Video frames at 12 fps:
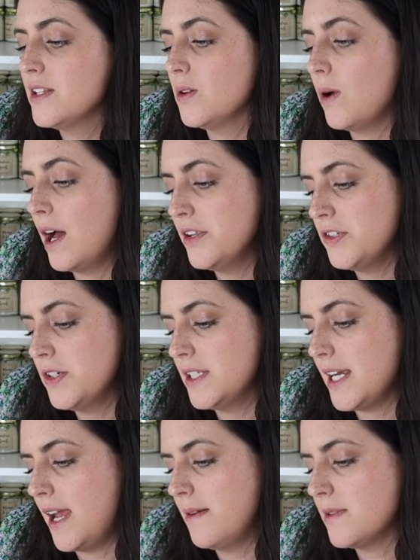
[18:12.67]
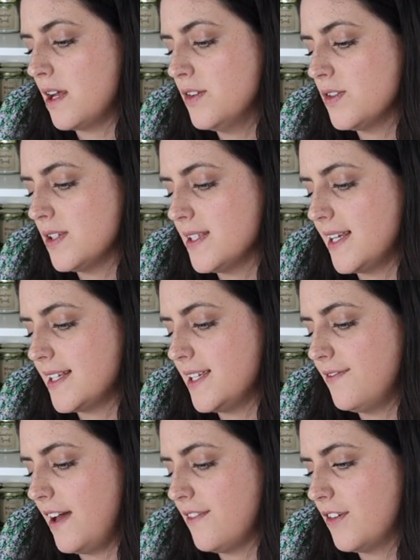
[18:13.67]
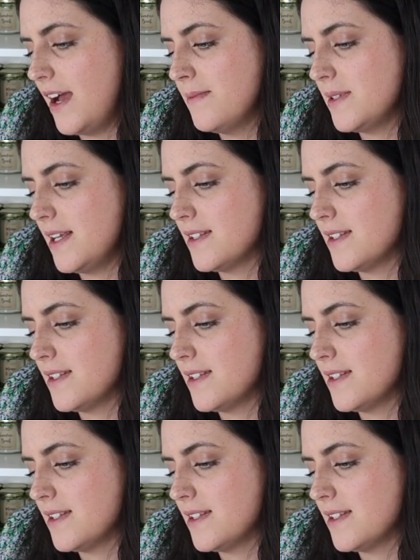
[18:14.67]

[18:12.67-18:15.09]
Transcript: So 100 times 165 grams